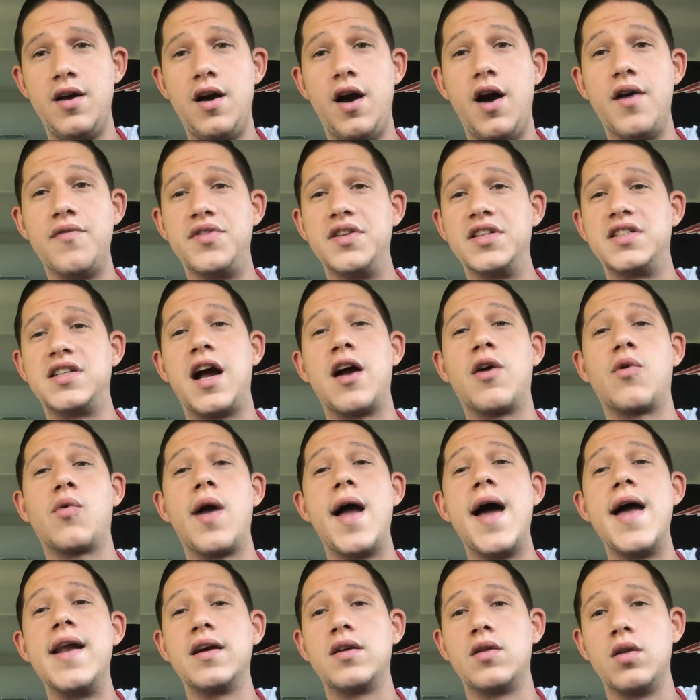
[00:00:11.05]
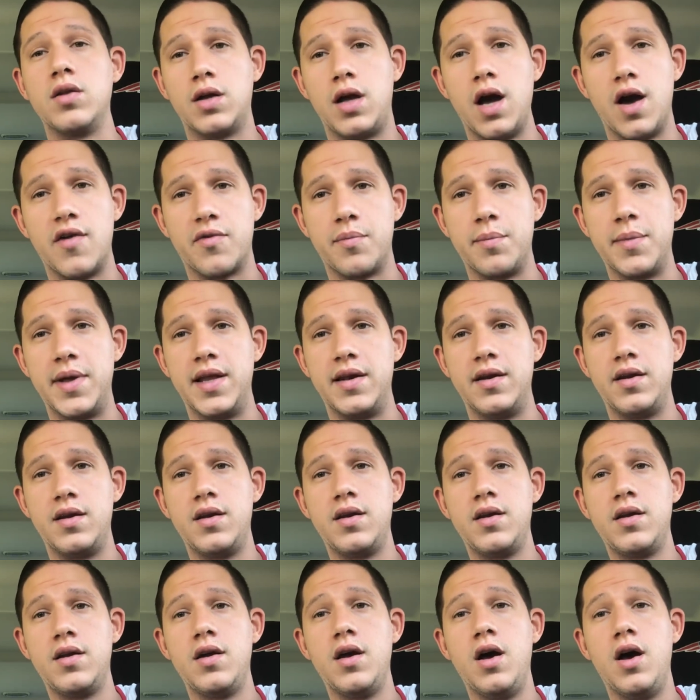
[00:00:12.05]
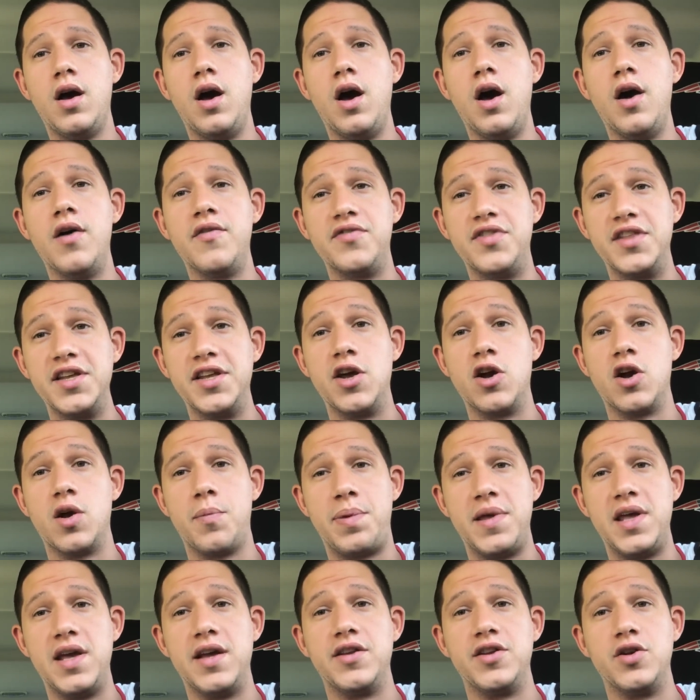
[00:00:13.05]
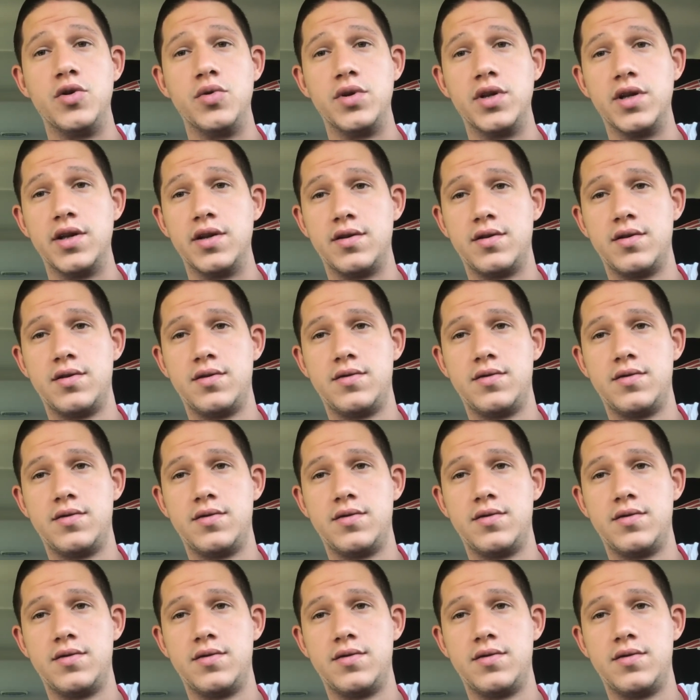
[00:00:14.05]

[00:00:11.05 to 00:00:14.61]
of the tyrannical government of the European Union.